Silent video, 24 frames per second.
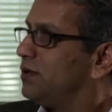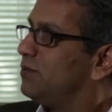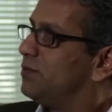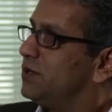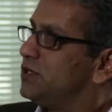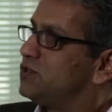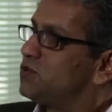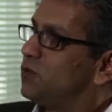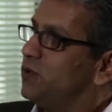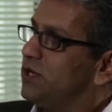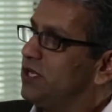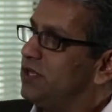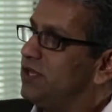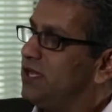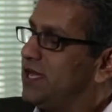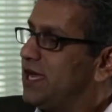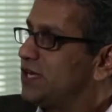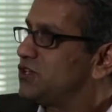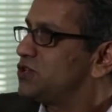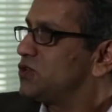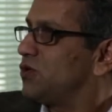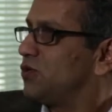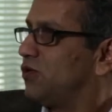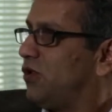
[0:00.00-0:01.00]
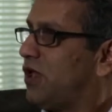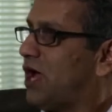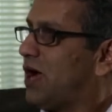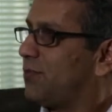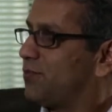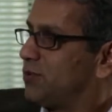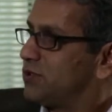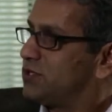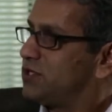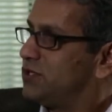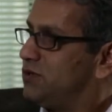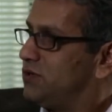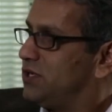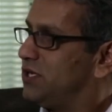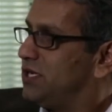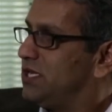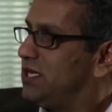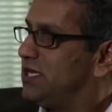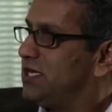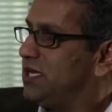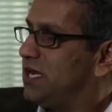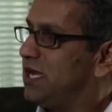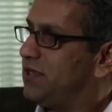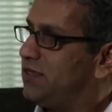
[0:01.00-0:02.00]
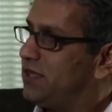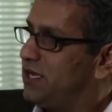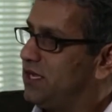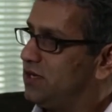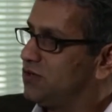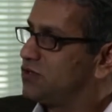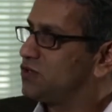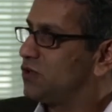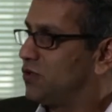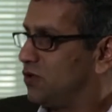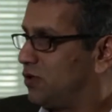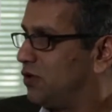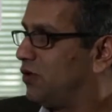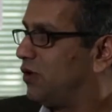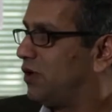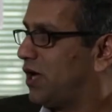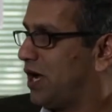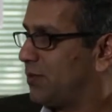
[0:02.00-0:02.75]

between the external opportunity and the internal